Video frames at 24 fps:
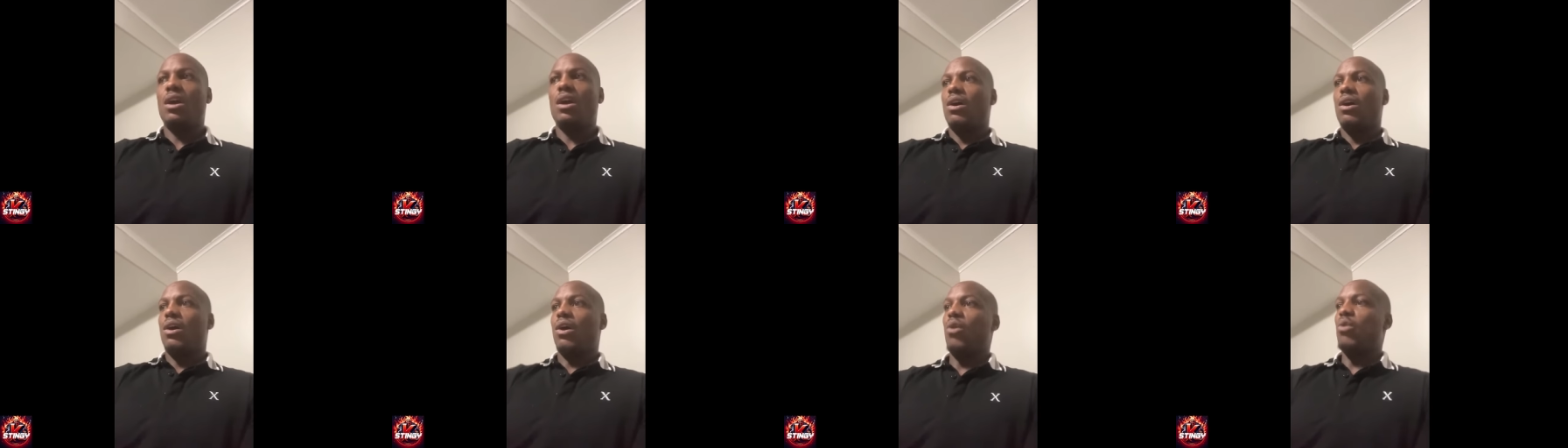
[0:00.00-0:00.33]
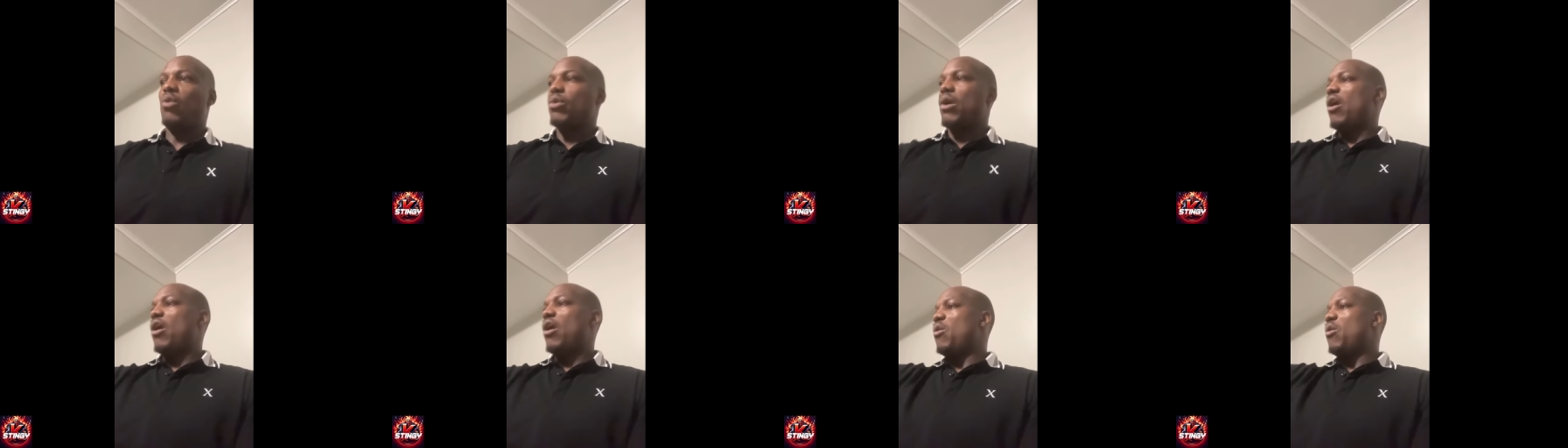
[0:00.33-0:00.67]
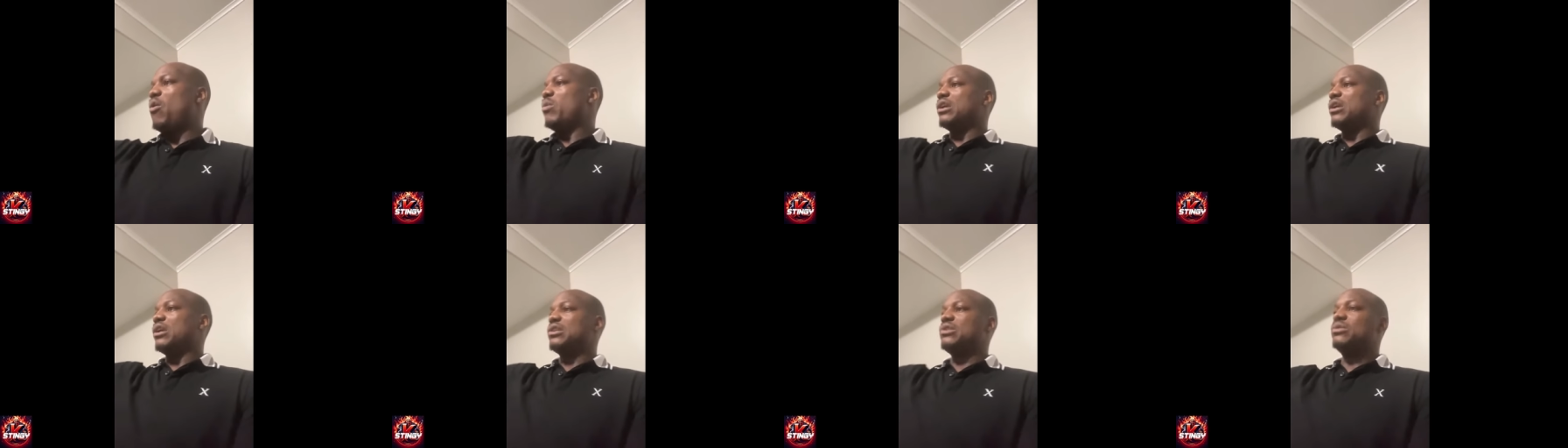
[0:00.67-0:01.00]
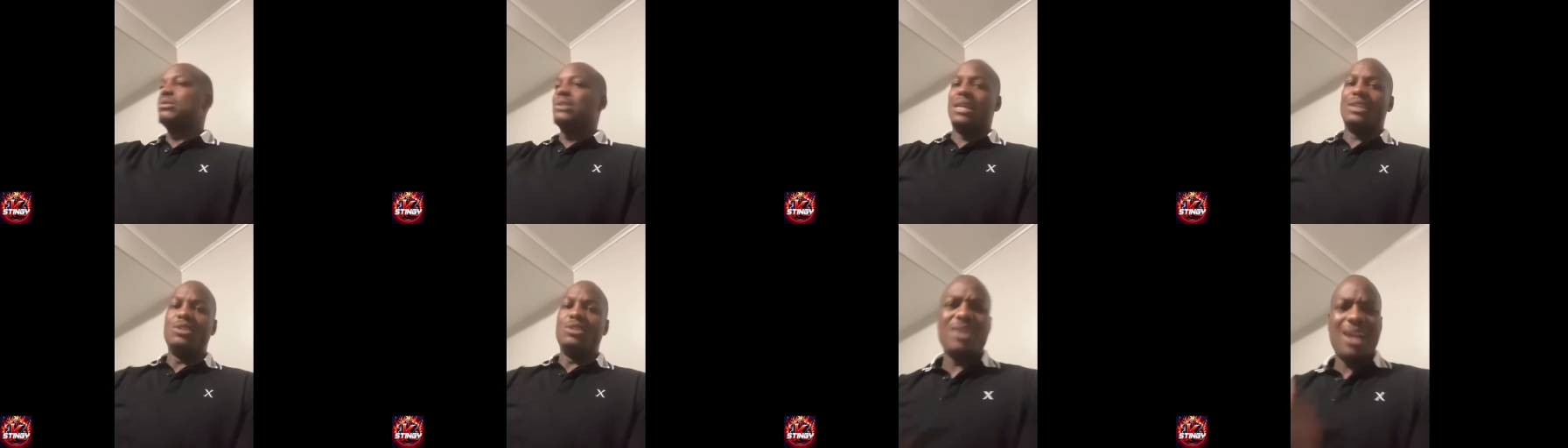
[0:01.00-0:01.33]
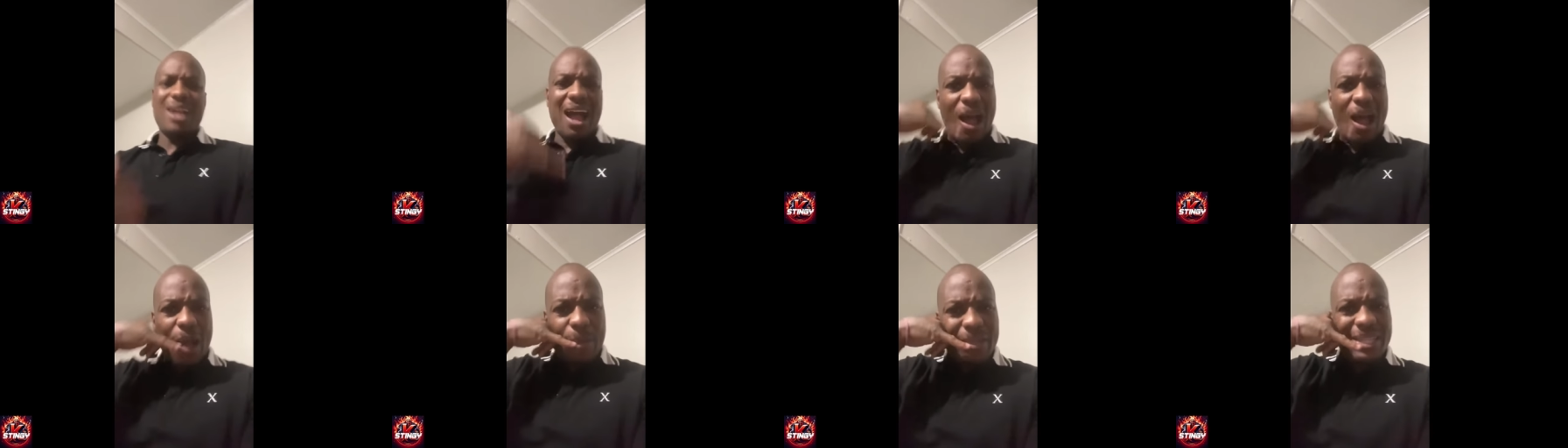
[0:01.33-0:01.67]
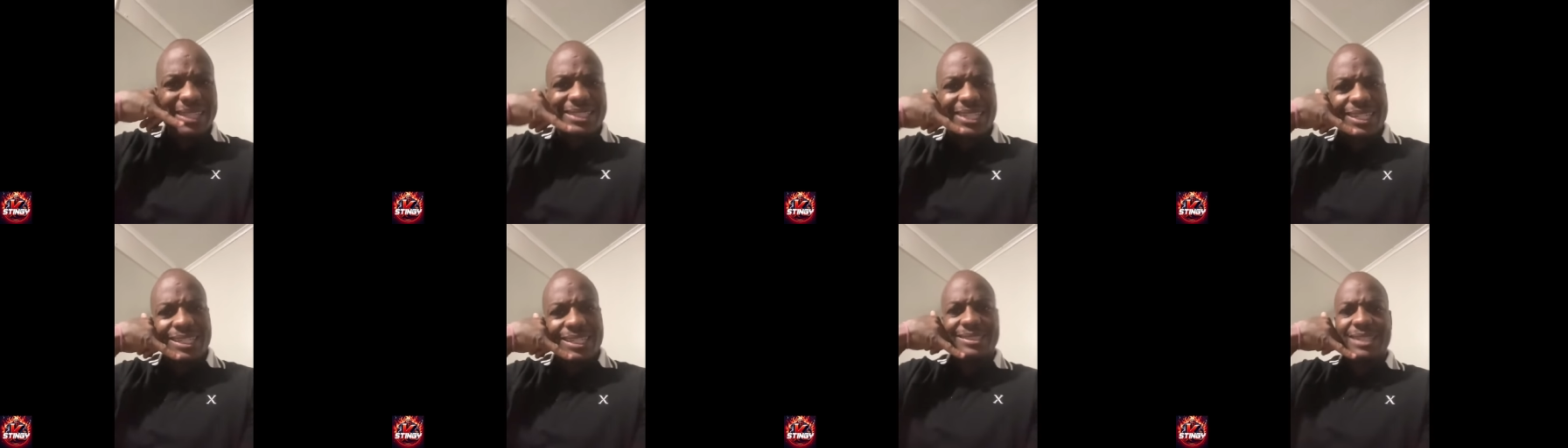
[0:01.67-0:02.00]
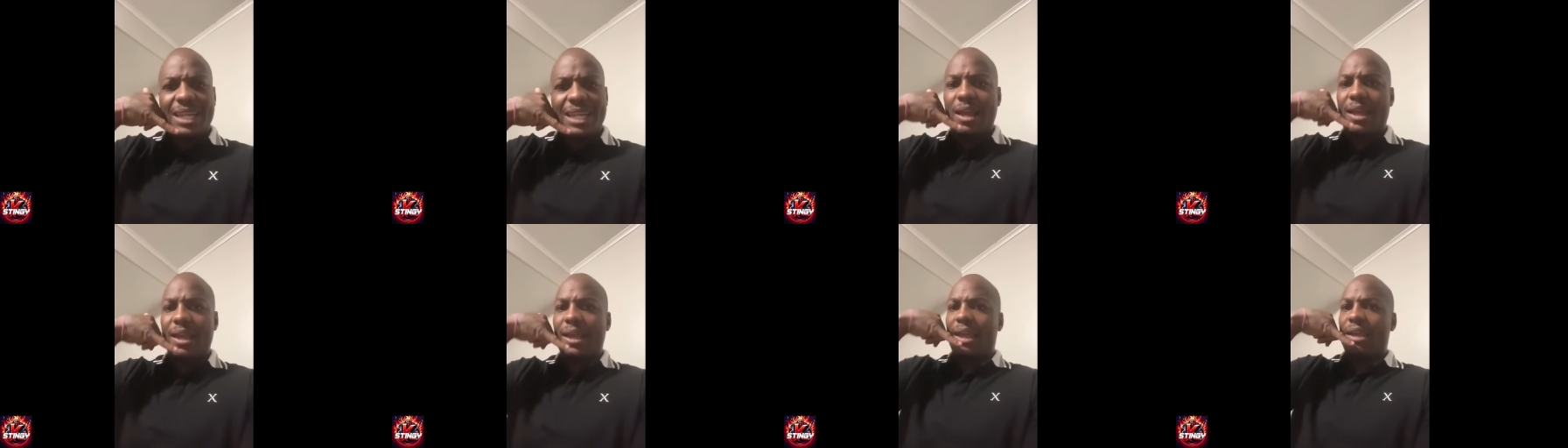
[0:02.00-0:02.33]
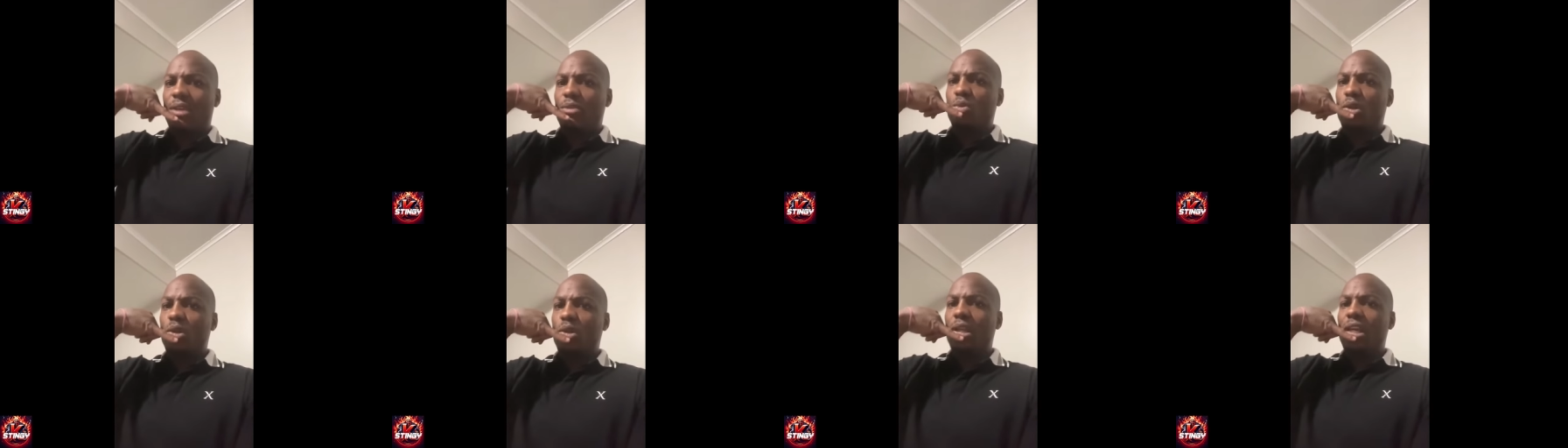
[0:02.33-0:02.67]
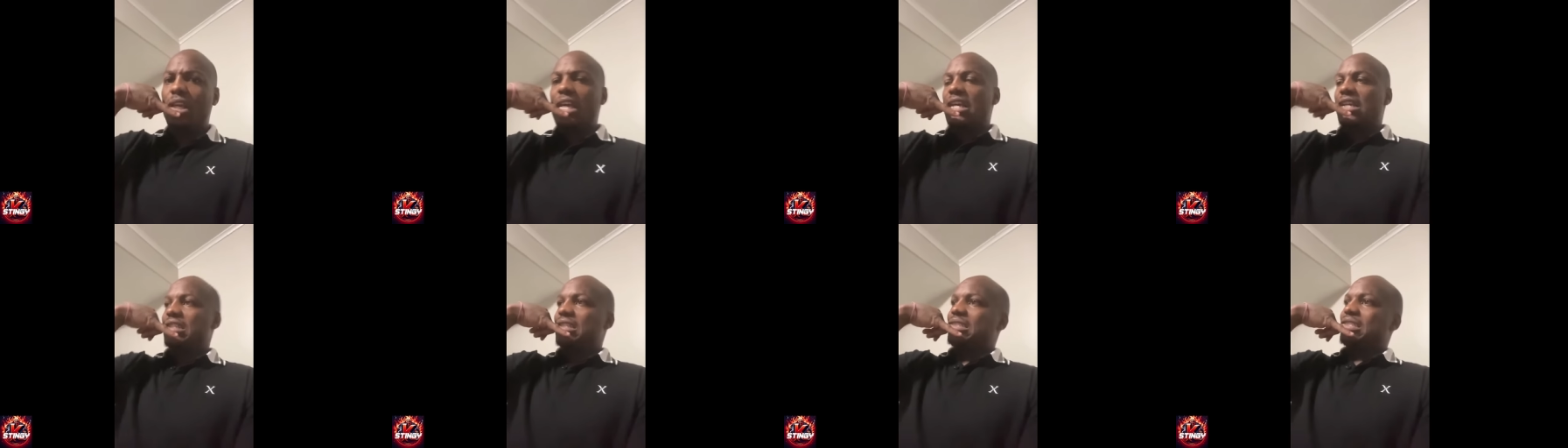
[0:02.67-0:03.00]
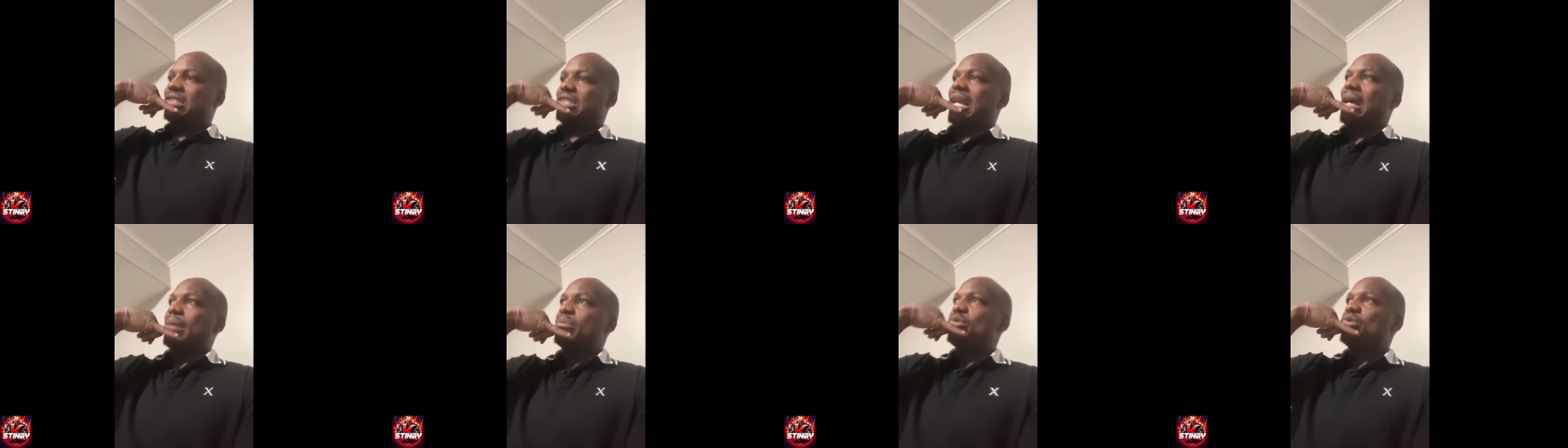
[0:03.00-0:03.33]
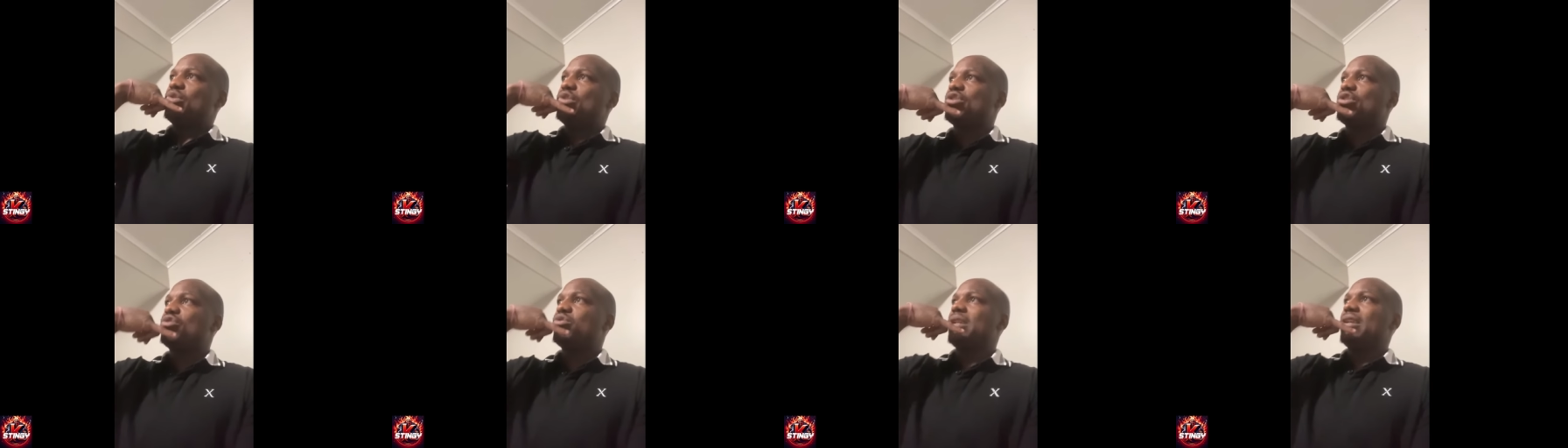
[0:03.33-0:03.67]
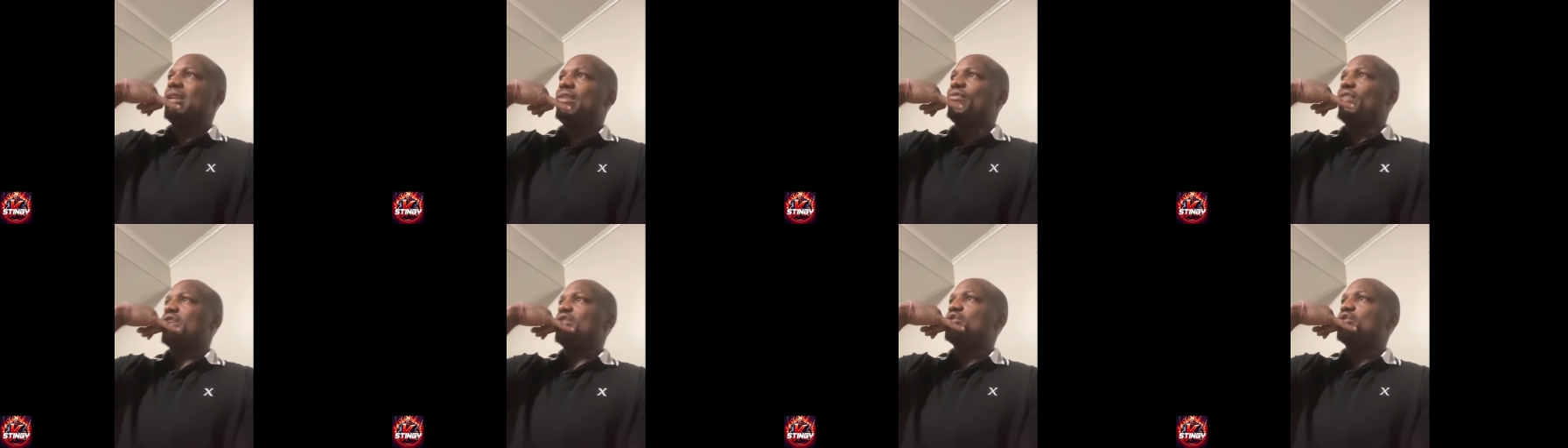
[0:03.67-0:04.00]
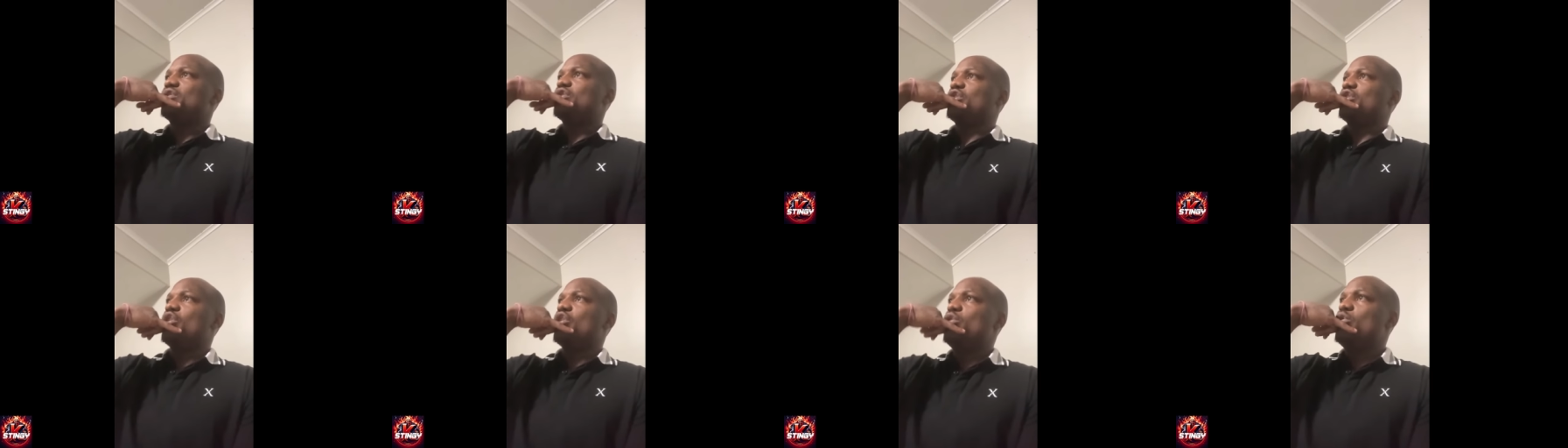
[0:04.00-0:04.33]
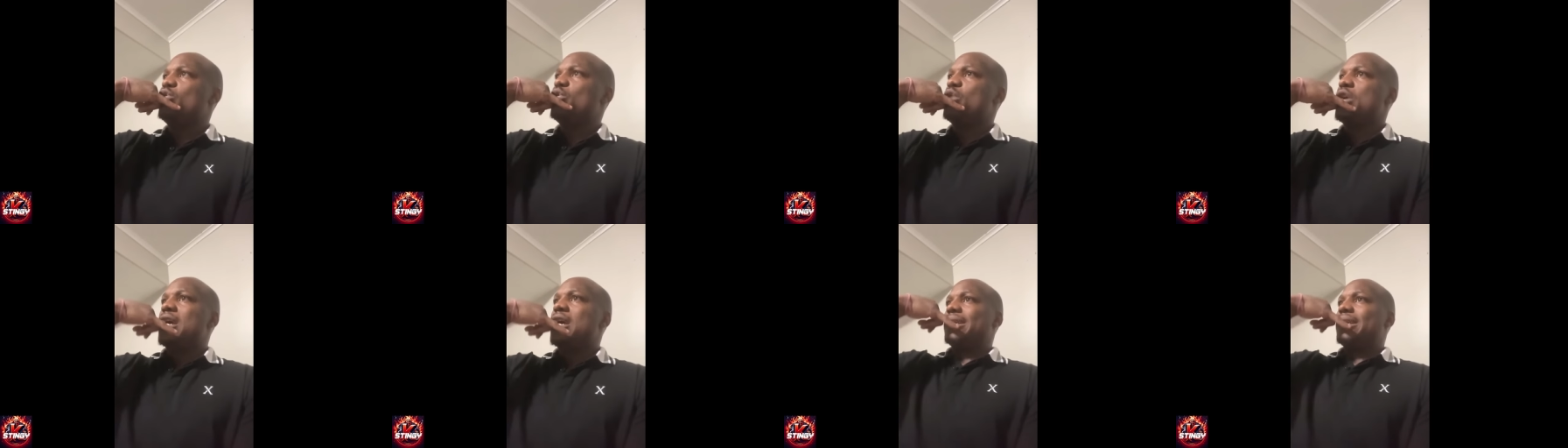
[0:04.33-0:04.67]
Oh, I don't want to do that. You called me 10 times. Hey, Woody, stop doing 20 verse 2.